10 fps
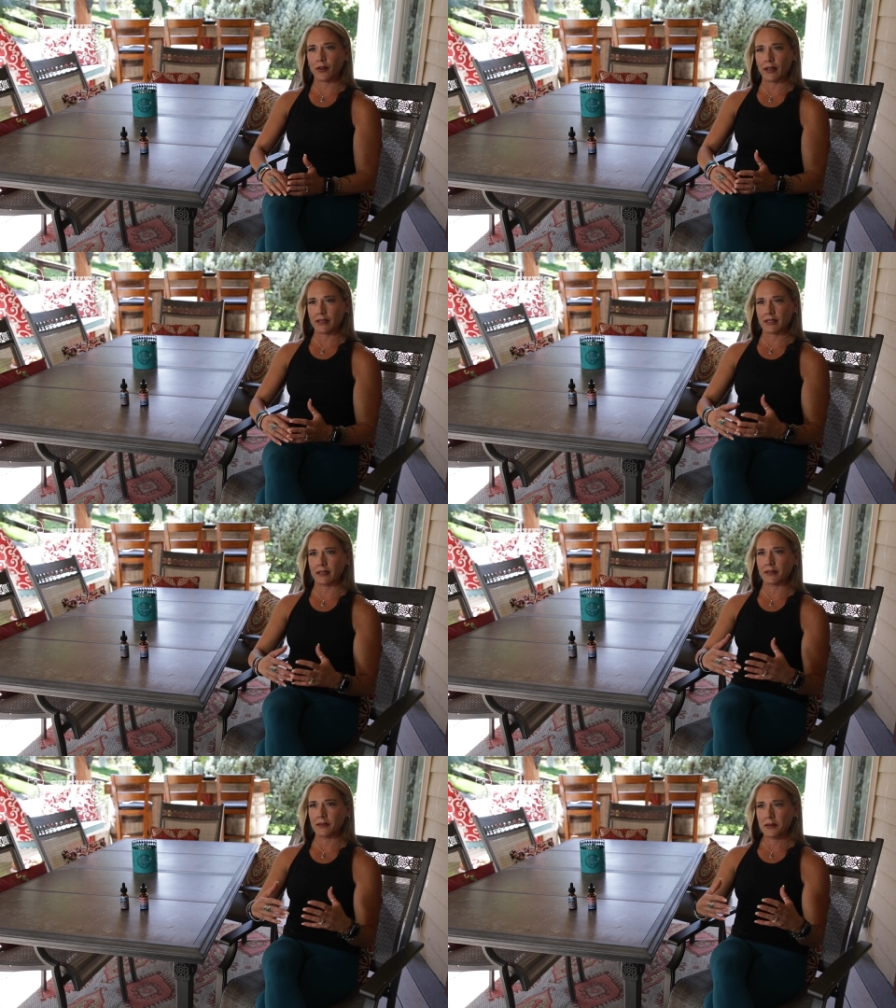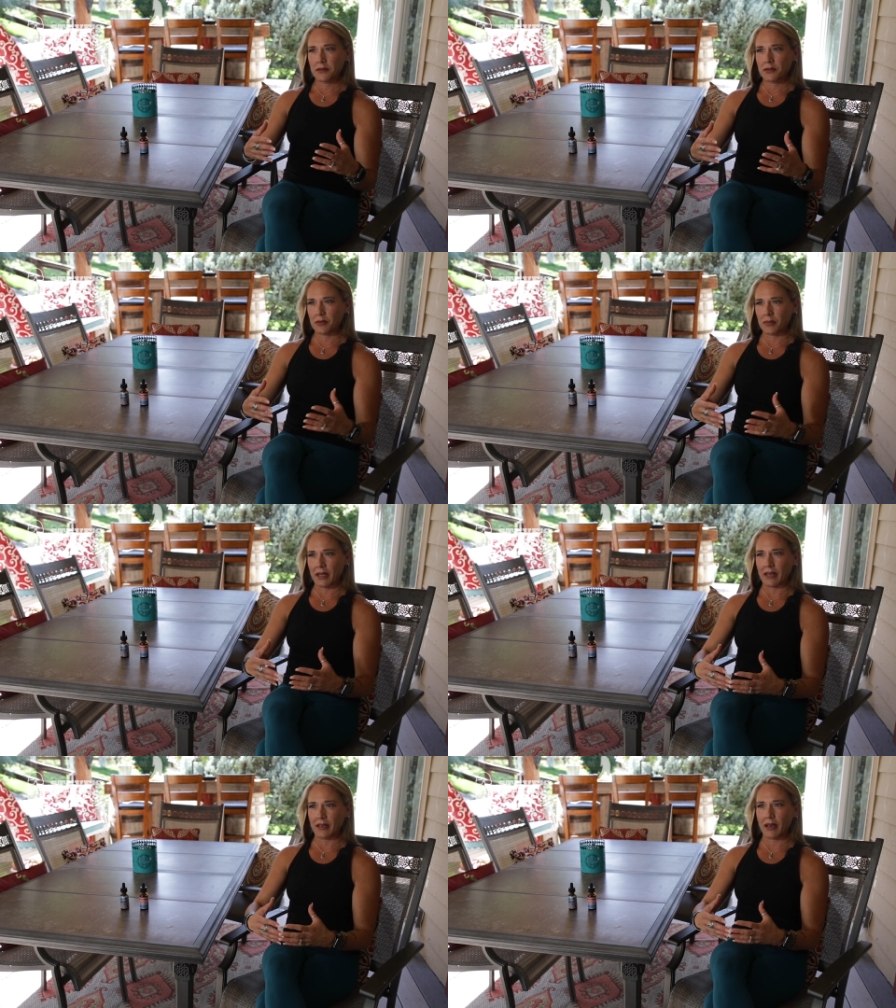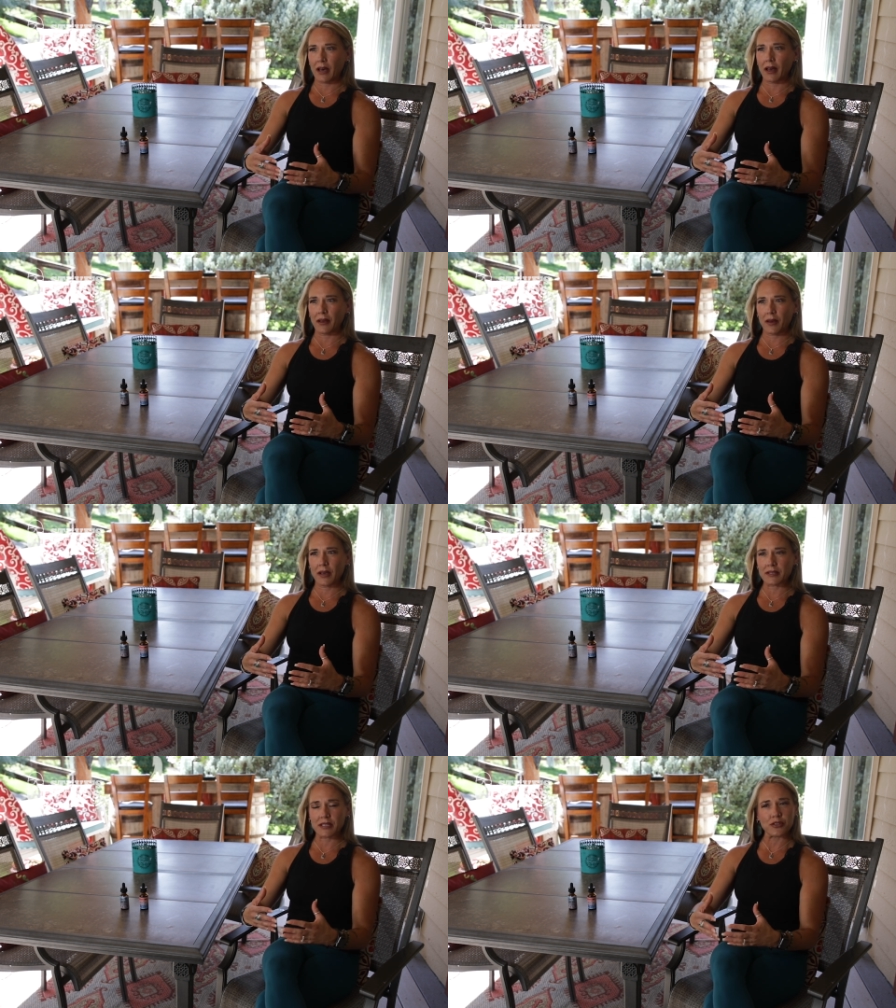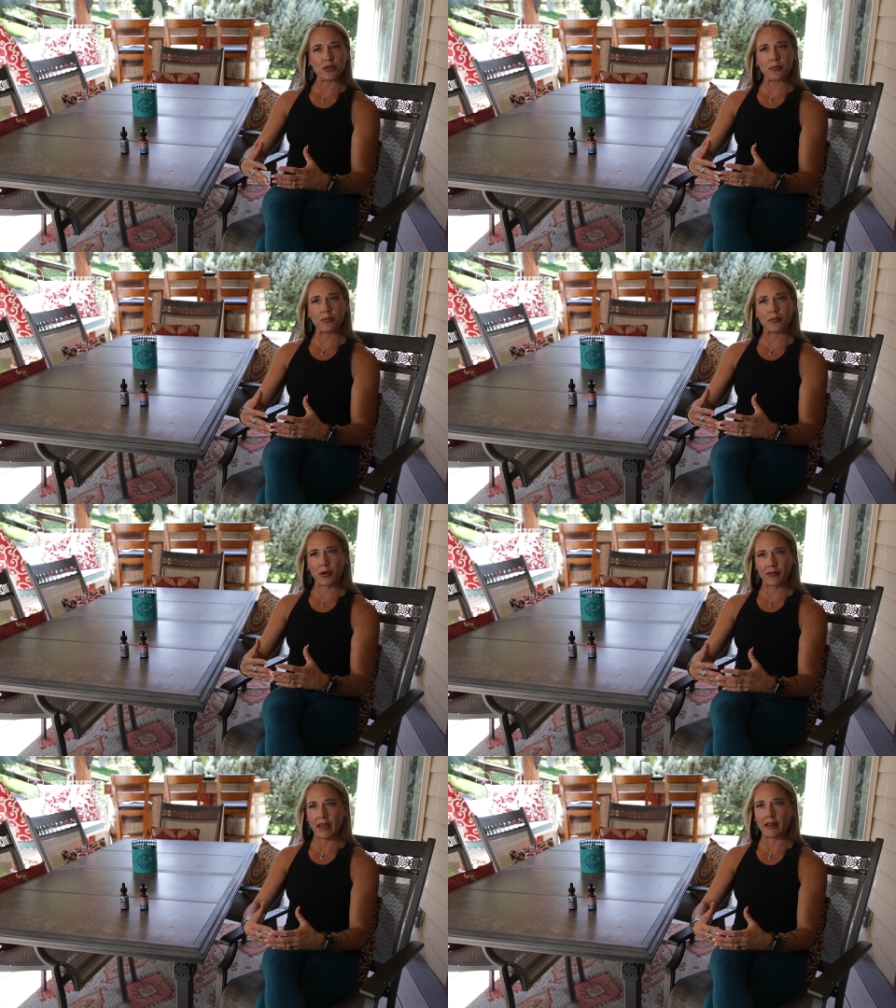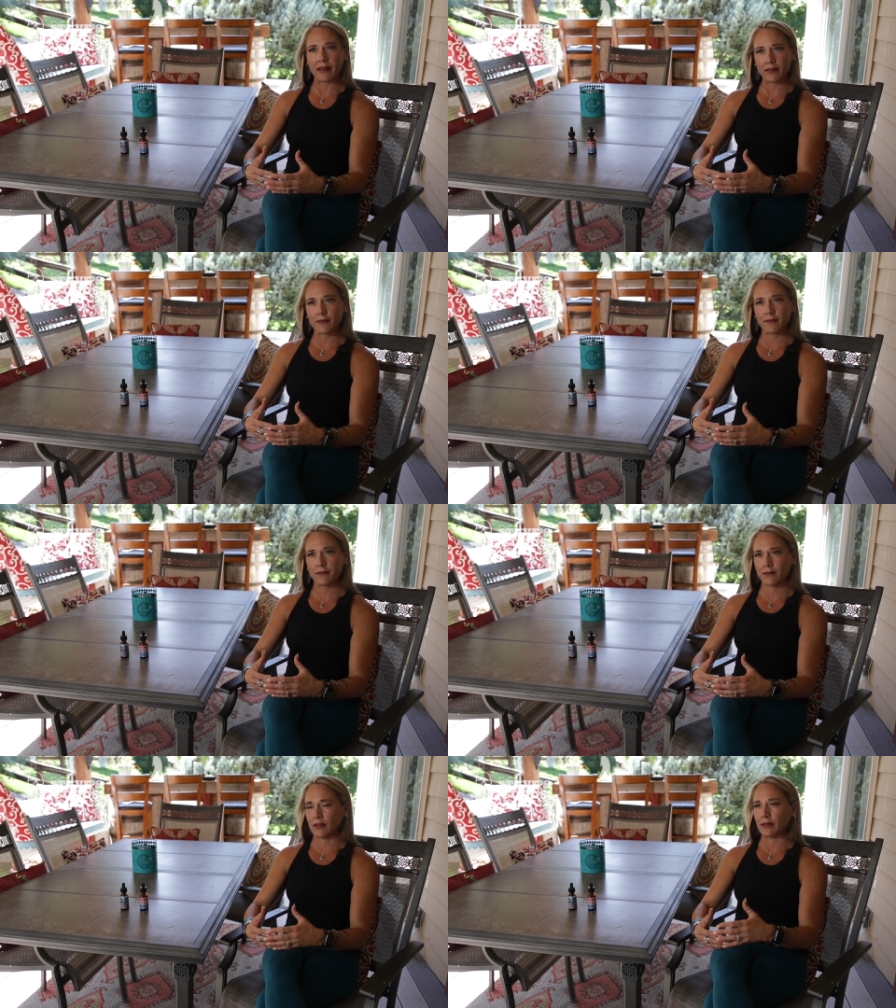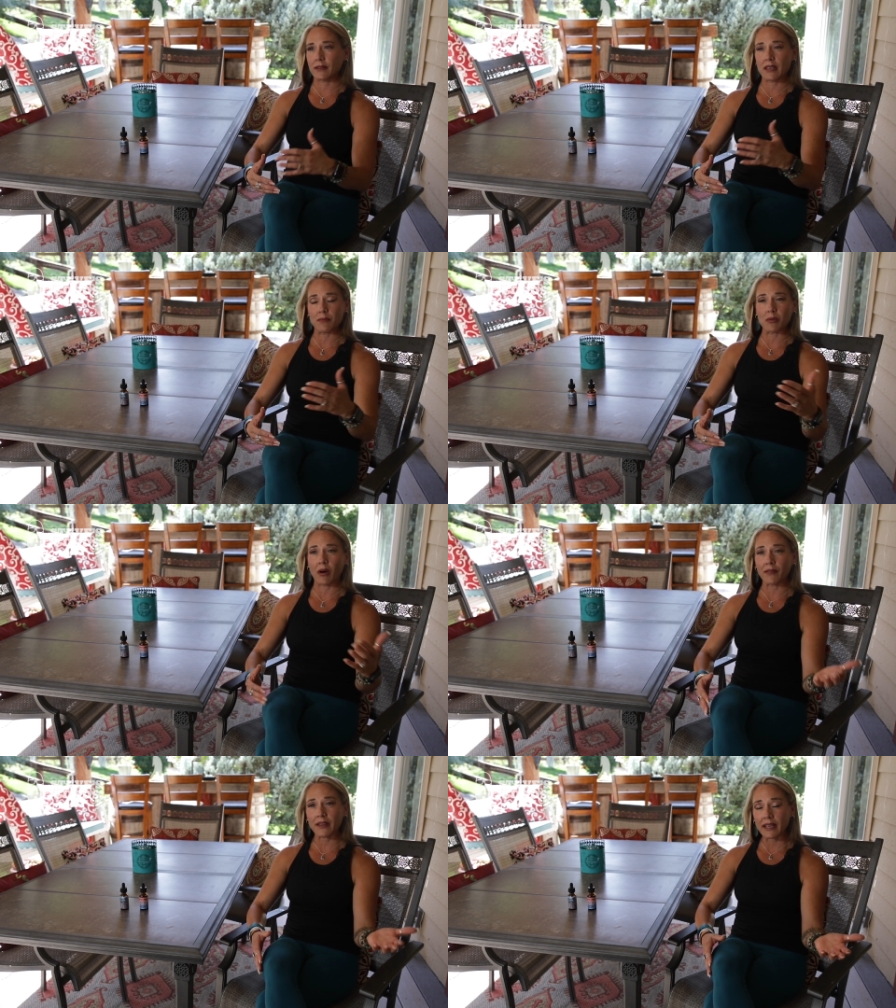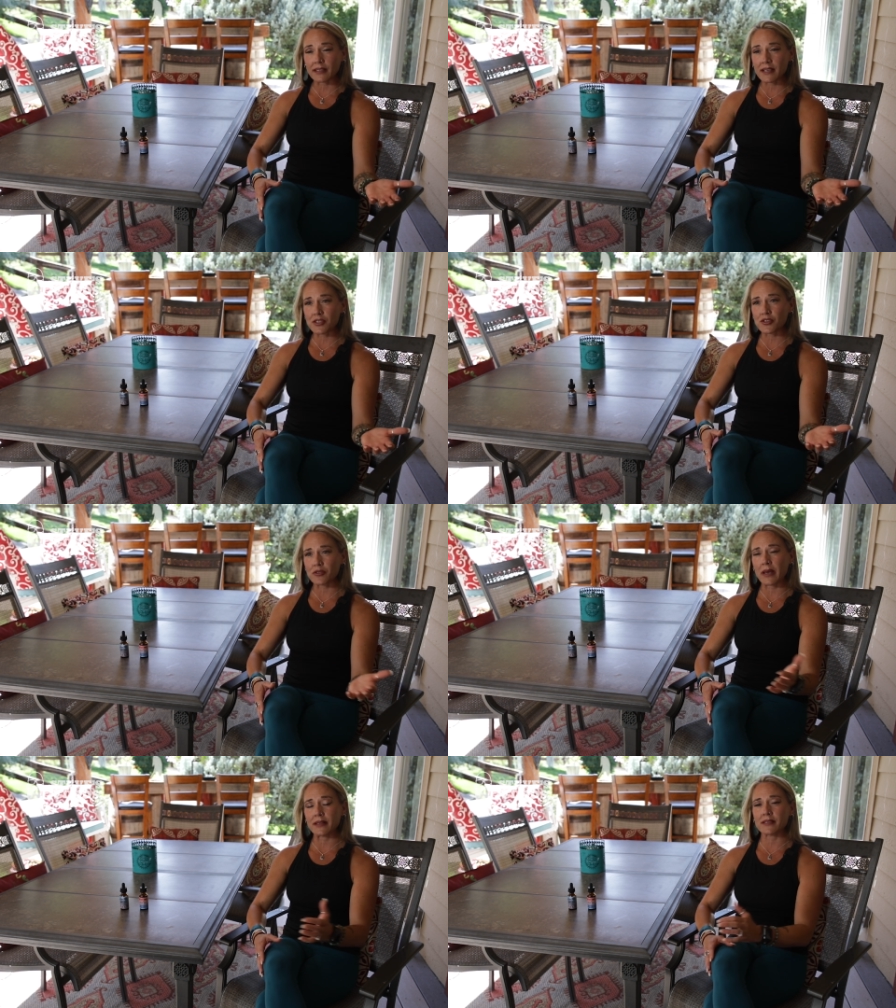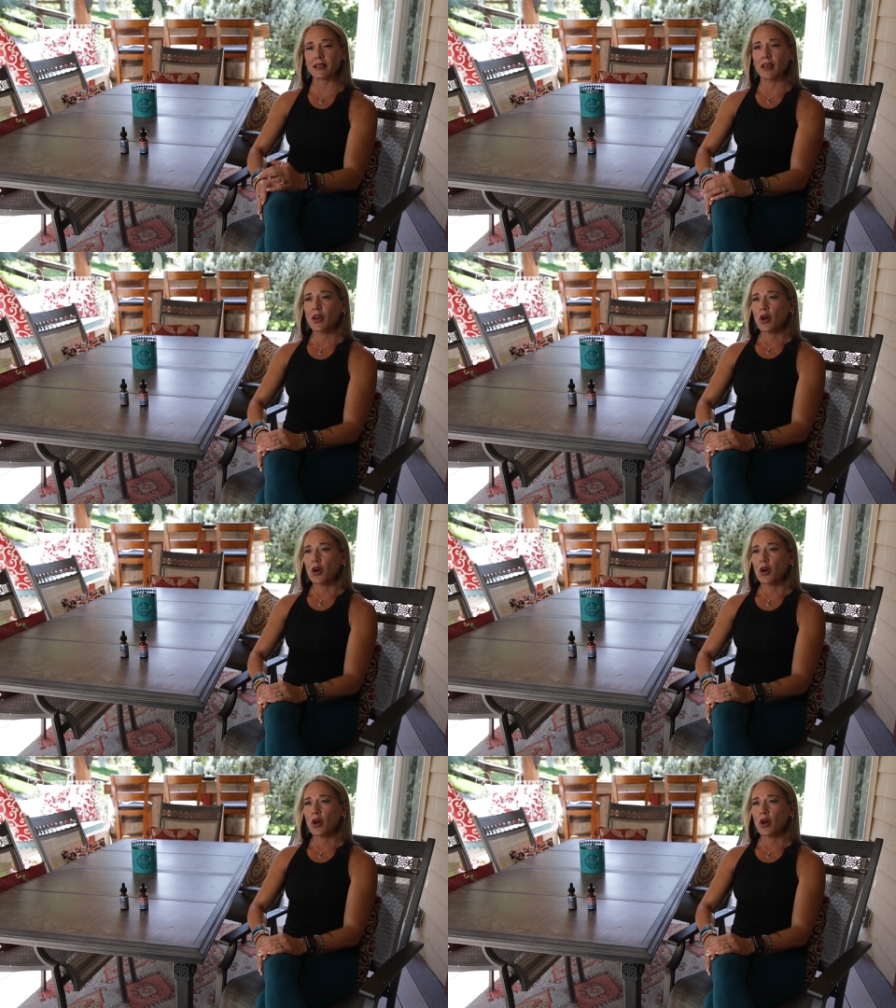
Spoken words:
for it to be a seizure preventative, to keep him off the anti-seizure meds,